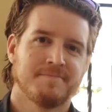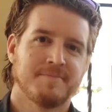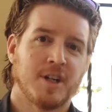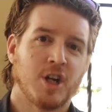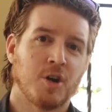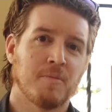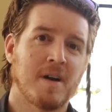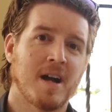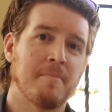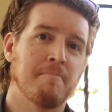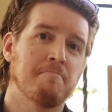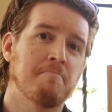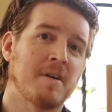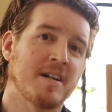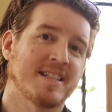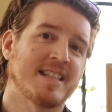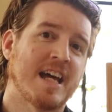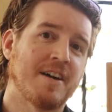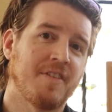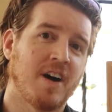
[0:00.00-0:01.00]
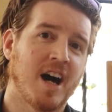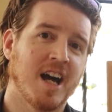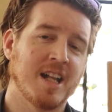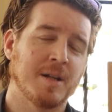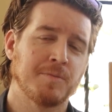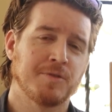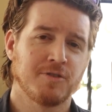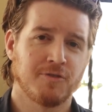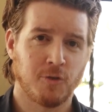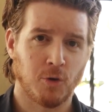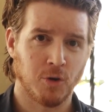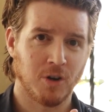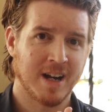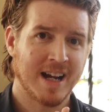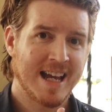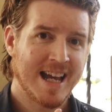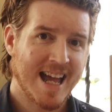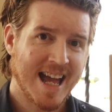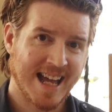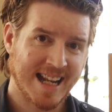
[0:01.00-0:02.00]
Here are my must-have items for
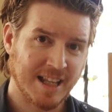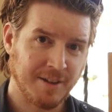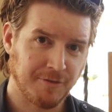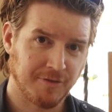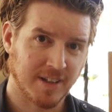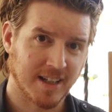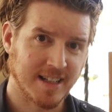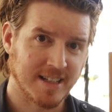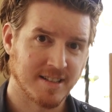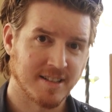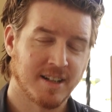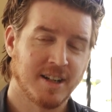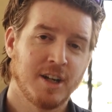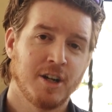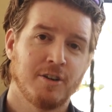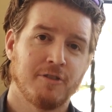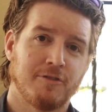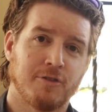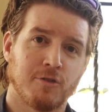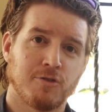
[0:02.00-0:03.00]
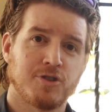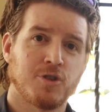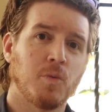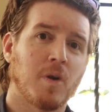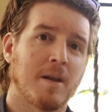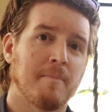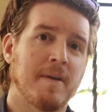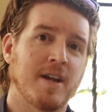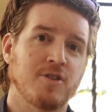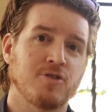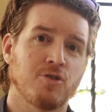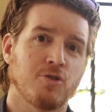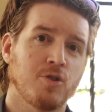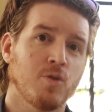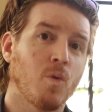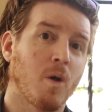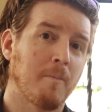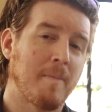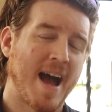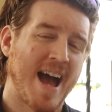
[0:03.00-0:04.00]
any flight. First, you want to make sure
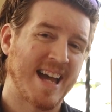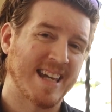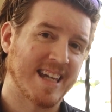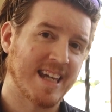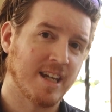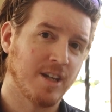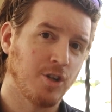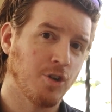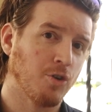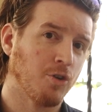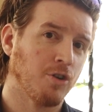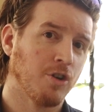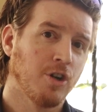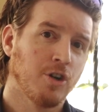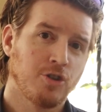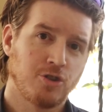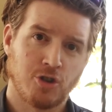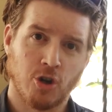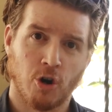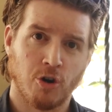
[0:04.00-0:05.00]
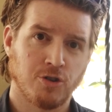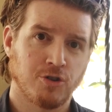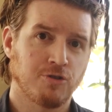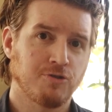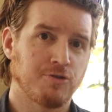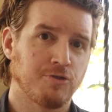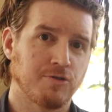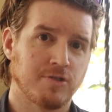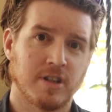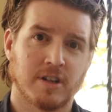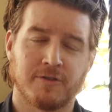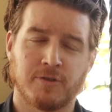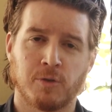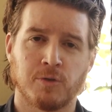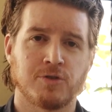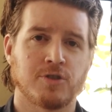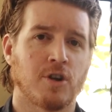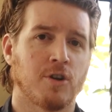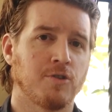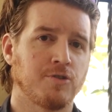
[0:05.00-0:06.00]
you are packing your chargers, your cell
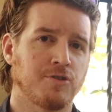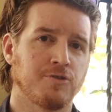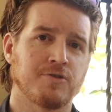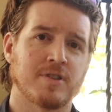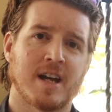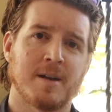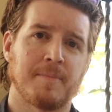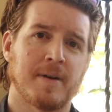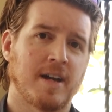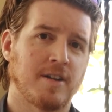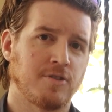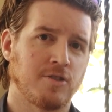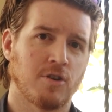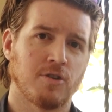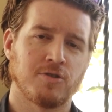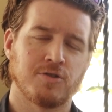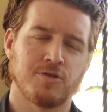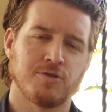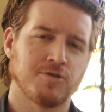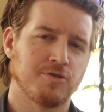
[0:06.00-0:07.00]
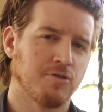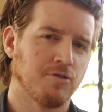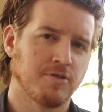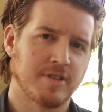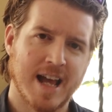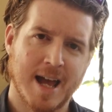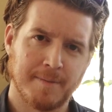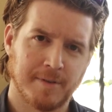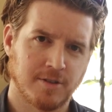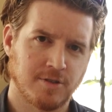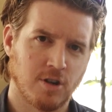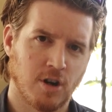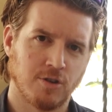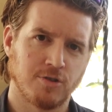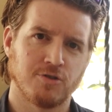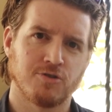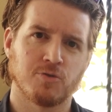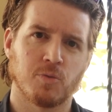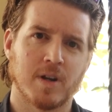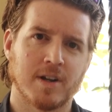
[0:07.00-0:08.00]
phone chargers, iPad chargers, or tablet
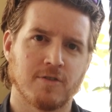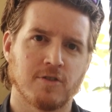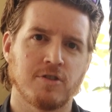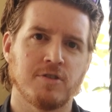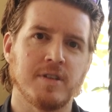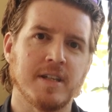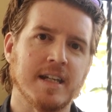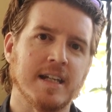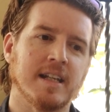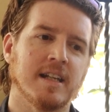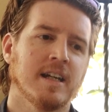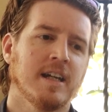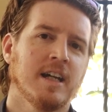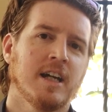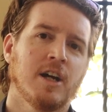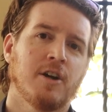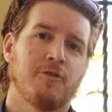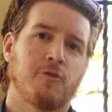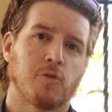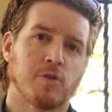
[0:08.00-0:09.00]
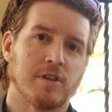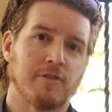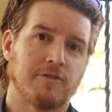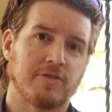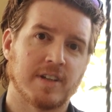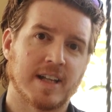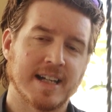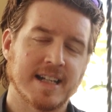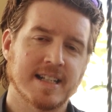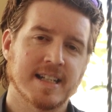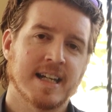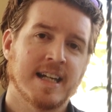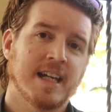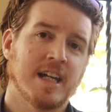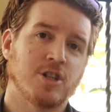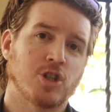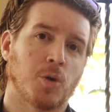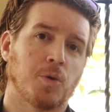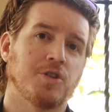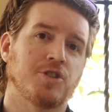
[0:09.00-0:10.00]
chargers, whatever you need for the flight.
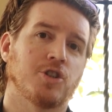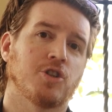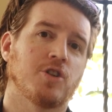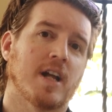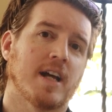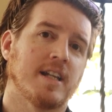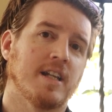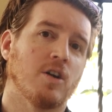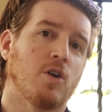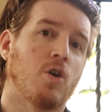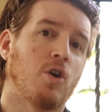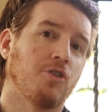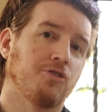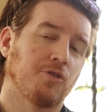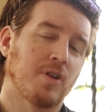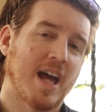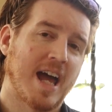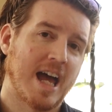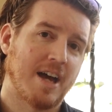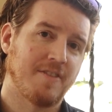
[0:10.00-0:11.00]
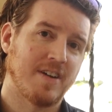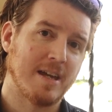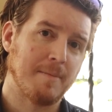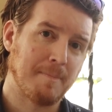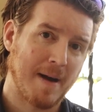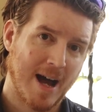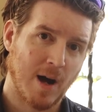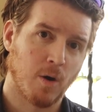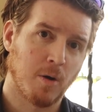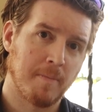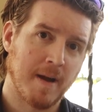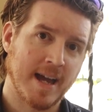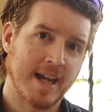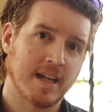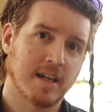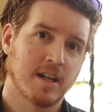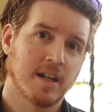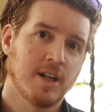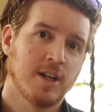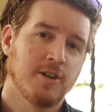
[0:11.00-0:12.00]
It's always a good idea also to have a power bank
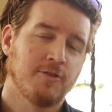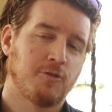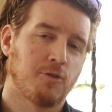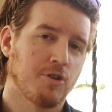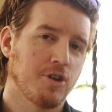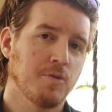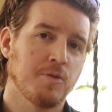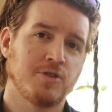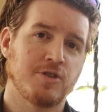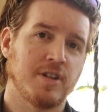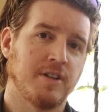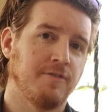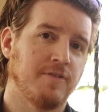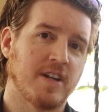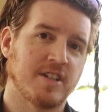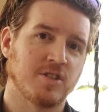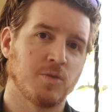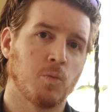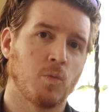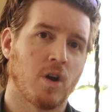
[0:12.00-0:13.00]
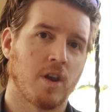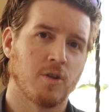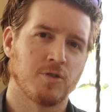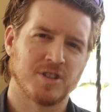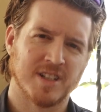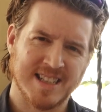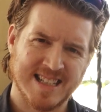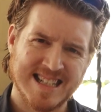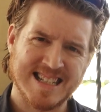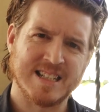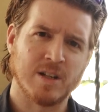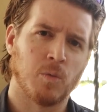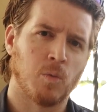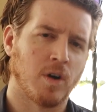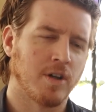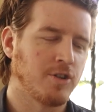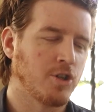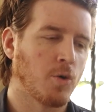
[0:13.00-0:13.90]
for you. Invest in one of those, a decent one.